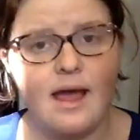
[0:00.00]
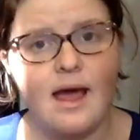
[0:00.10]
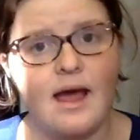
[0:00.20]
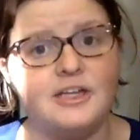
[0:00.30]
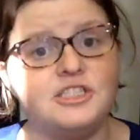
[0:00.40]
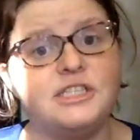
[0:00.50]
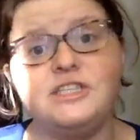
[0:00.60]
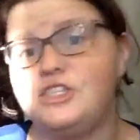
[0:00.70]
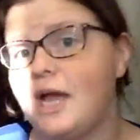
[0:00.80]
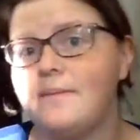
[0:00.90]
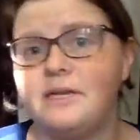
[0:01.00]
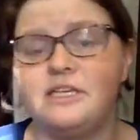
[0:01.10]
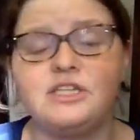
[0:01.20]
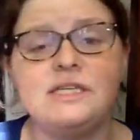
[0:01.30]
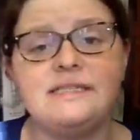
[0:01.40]
And she's Japanese.
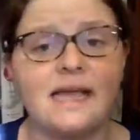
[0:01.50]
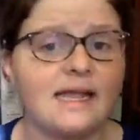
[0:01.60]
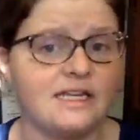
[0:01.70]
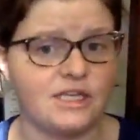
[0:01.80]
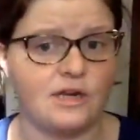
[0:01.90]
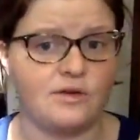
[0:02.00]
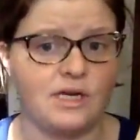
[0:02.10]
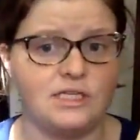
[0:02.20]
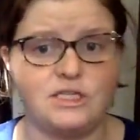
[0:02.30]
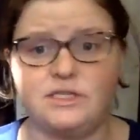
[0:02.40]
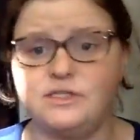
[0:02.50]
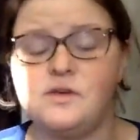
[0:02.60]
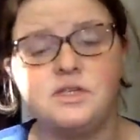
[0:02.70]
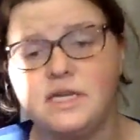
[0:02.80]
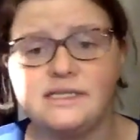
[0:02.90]
She's second generation. So
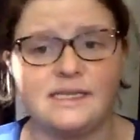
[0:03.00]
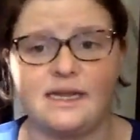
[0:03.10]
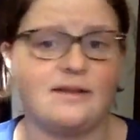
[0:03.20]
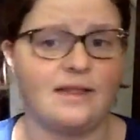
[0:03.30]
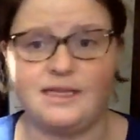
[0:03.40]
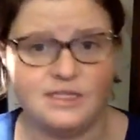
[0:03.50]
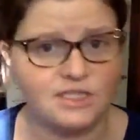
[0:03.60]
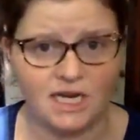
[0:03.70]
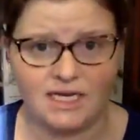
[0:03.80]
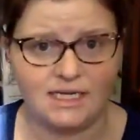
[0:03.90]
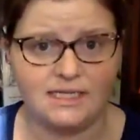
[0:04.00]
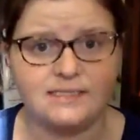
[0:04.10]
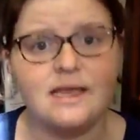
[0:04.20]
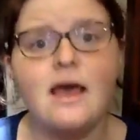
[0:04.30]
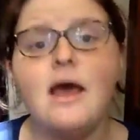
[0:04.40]
she doesn't care that he's
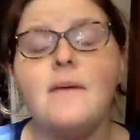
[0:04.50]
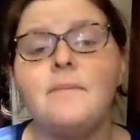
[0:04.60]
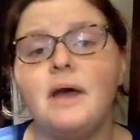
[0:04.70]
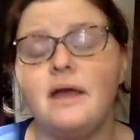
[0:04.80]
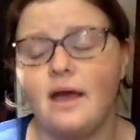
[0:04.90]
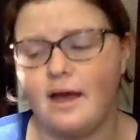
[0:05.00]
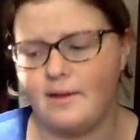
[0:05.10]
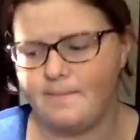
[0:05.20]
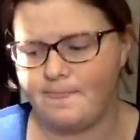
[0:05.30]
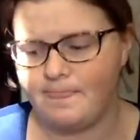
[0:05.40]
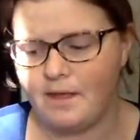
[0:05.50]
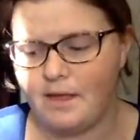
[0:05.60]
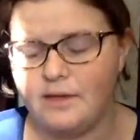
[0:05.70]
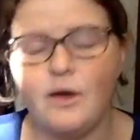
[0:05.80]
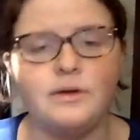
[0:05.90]
Chinese. But
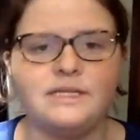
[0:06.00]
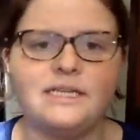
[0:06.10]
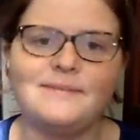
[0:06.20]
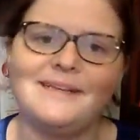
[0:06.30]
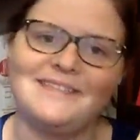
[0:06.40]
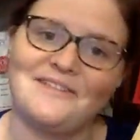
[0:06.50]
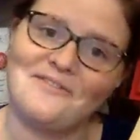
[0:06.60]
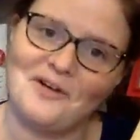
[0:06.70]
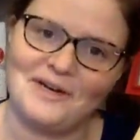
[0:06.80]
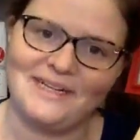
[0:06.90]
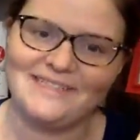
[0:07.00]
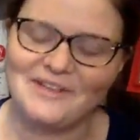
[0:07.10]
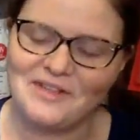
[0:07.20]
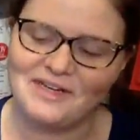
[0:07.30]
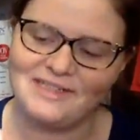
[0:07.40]
it takes place in the 40s.
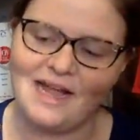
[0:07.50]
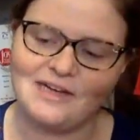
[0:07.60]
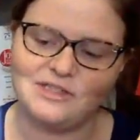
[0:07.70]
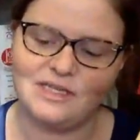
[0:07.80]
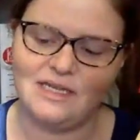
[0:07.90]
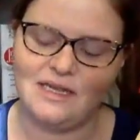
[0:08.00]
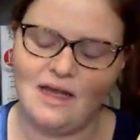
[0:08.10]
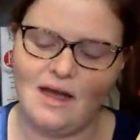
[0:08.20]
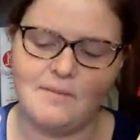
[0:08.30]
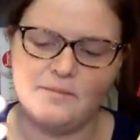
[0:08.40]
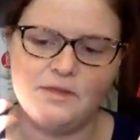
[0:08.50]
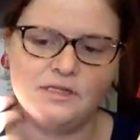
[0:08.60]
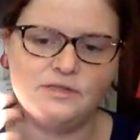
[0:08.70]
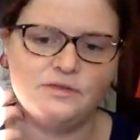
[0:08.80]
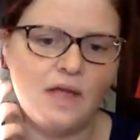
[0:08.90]
So there's actually,
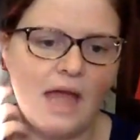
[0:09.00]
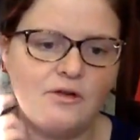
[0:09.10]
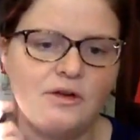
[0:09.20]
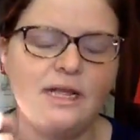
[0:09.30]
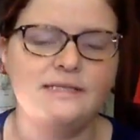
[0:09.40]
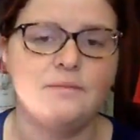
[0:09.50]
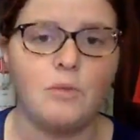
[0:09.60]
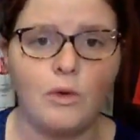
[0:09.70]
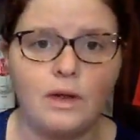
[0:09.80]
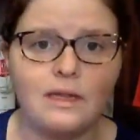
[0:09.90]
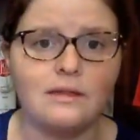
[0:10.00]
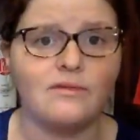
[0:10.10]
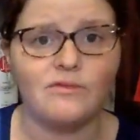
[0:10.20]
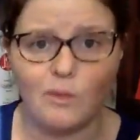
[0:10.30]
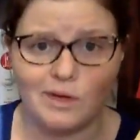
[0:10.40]
there's Henry as a boy in the
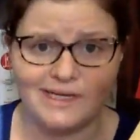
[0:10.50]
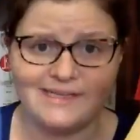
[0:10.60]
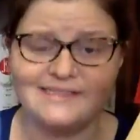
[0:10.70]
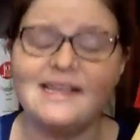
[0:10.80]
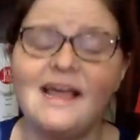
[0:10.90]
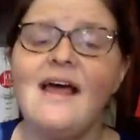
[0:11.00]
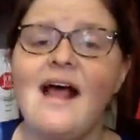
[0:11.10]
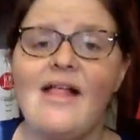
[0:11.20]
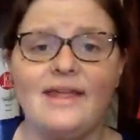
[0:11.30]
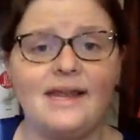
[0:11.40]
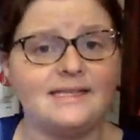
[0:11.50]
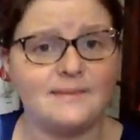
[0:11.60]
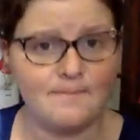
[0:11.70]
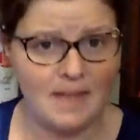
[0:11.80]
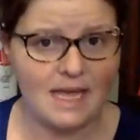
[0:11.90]
40s and then as a
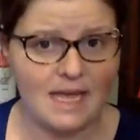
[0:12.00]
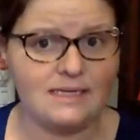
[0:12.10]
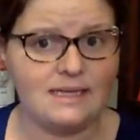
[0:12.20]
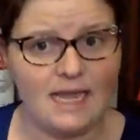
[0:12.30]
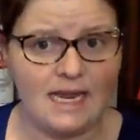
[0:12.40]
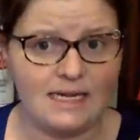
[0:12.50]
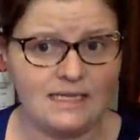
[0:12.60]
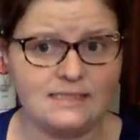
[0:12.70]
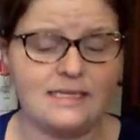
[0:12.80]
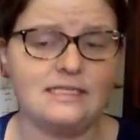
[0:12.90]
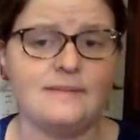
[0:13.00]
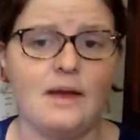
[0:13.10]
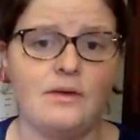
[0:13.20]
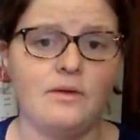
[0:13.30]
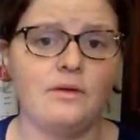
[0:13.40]
man in the 80s. And it's
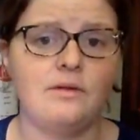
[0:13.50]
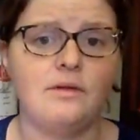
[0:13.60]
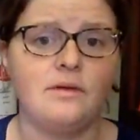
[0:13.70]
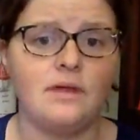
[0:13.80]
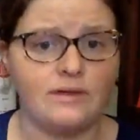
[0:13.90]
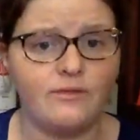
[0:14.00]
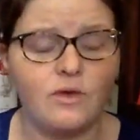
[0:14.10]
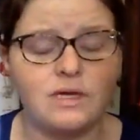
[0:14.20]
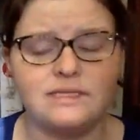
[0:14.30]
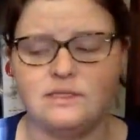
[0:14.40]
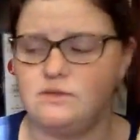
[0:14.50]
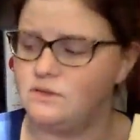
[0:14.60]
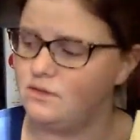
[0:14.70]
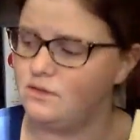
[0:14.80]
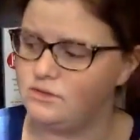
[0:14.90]
about, in the 40s, it
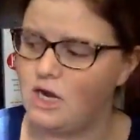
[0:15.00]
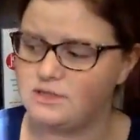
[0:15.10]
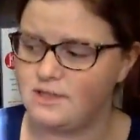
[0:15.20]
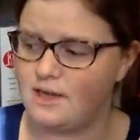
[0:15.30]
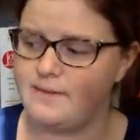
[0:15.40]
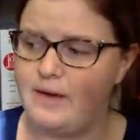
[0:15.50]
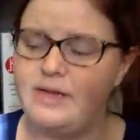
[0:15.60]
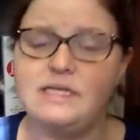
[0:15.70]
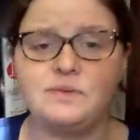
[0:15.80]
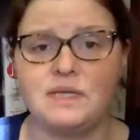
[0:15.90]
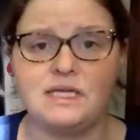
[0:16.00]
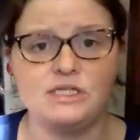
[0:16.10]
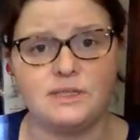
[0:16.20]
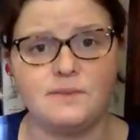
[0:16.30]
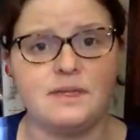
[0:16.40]
talks a lot about his
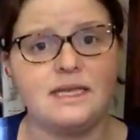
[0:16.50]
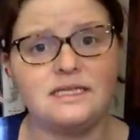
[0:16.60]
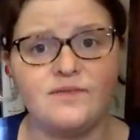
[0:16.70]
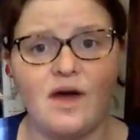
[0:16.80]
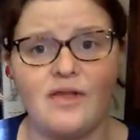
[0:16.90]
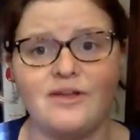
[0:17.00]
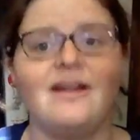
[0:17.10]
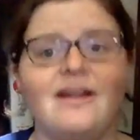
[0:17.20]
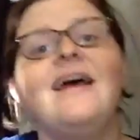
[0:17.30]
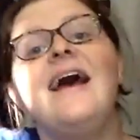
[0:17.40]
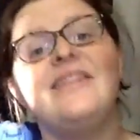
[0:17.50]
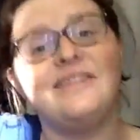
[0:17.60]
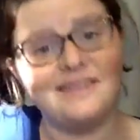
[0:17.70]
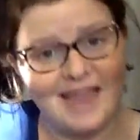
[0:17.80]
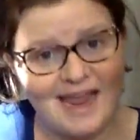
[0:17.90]
relationship with his father.
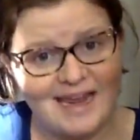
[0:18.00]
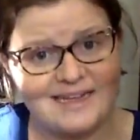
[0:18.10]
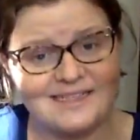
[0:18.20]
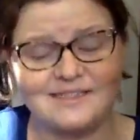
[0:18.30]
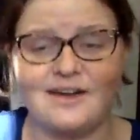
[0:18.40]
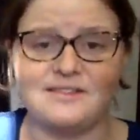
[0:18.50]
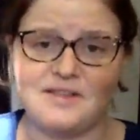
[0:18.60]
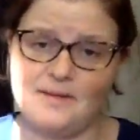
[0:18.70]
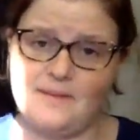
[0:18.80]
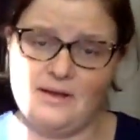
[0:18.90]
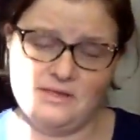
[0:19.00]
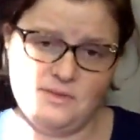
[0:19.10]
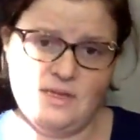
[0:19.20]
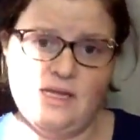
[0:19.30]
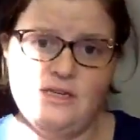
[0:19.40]
In the 80s, it talks a lot about his
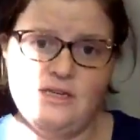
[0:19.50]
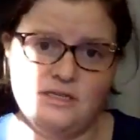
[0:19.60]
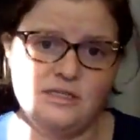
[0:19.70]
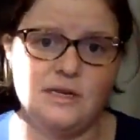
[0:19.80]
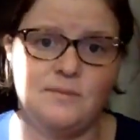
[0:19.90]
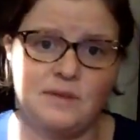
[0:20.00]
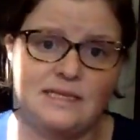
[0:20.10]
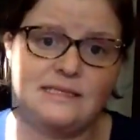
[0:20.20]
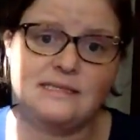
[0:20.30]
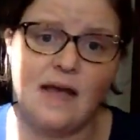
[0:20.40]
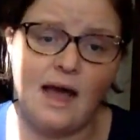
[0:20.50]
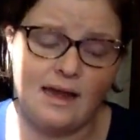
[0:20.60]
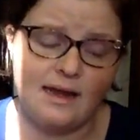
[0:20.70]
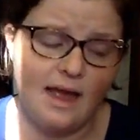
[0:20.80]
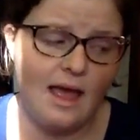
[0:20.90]
relationship with his son.